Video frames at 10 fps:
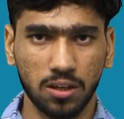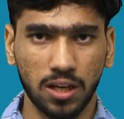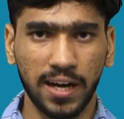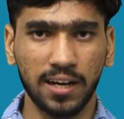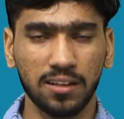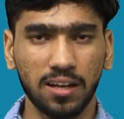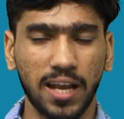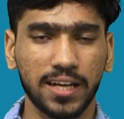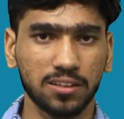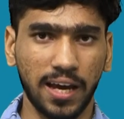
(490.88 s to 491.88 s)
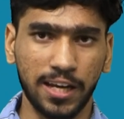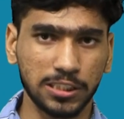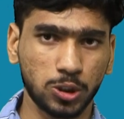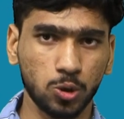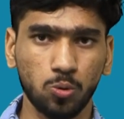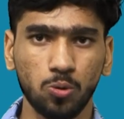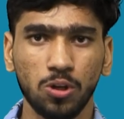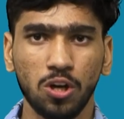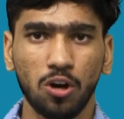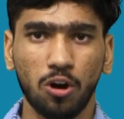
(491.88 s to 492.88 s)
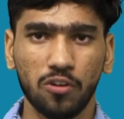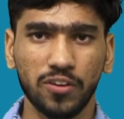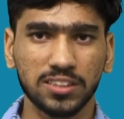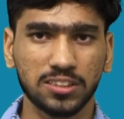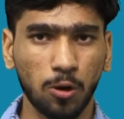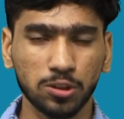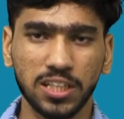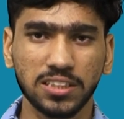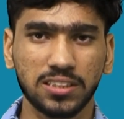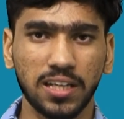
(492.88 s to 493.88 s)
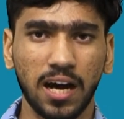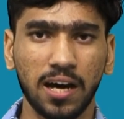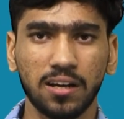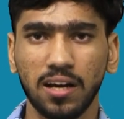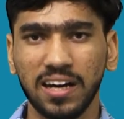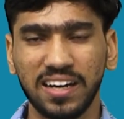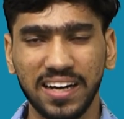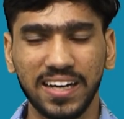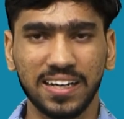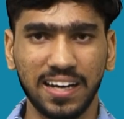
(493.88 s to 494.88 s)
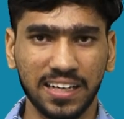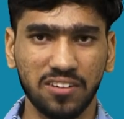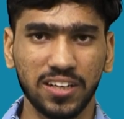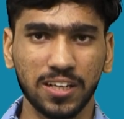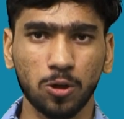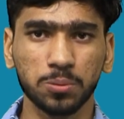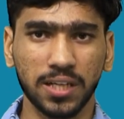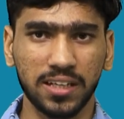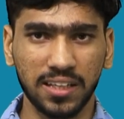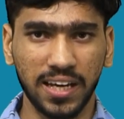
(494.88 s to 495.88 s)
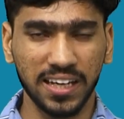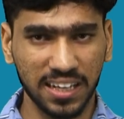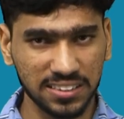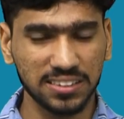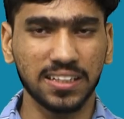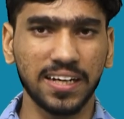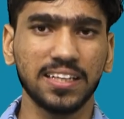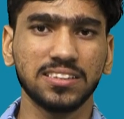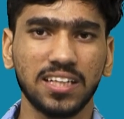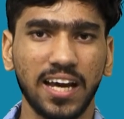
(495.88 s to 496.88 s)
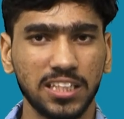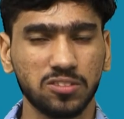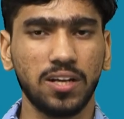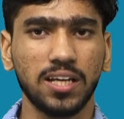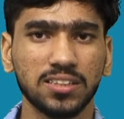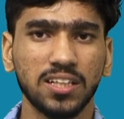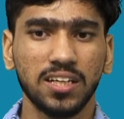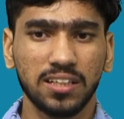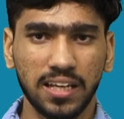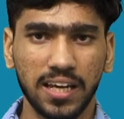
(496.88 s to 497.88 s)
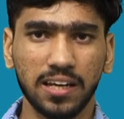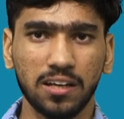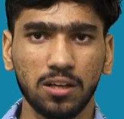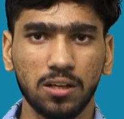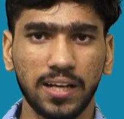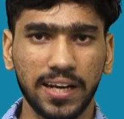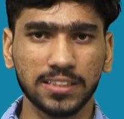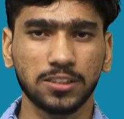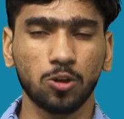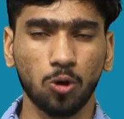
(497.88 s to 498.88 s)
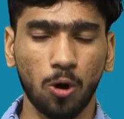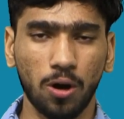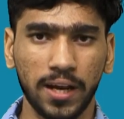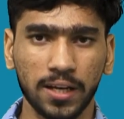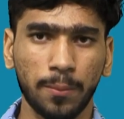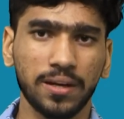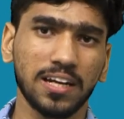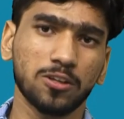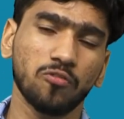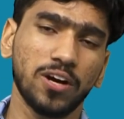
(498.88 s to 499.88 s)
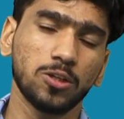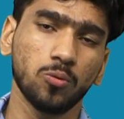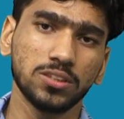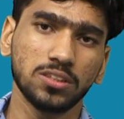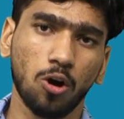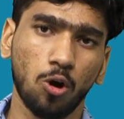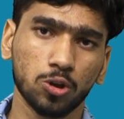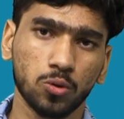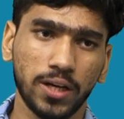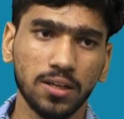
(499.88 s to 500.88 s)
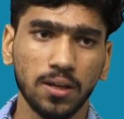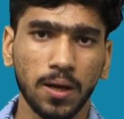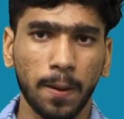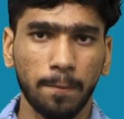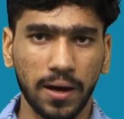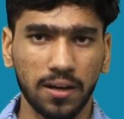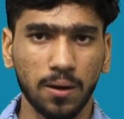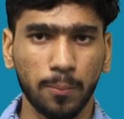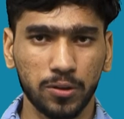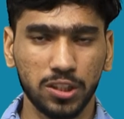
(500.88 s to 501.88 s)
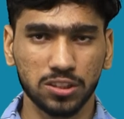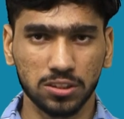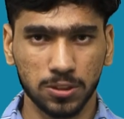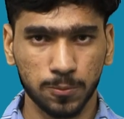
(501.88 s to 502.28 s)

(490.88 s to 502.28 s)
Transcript: and other like NH2 or we can say OCH3 are great activating groups, and they increases the tendency as well as they direct the incoming electrophile towards the ortho and para positions.